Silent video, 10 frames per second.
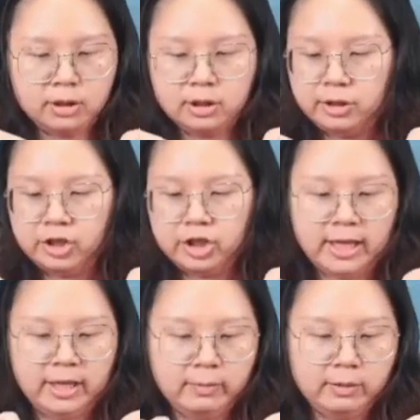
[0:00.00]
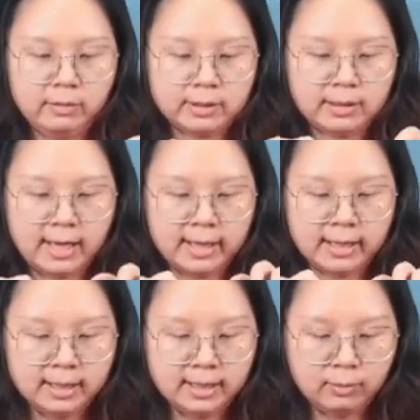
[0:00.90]
the shape looks
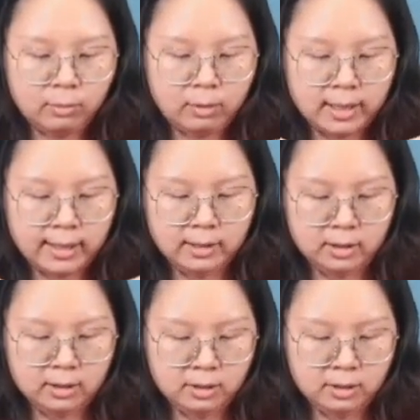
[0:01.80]
like one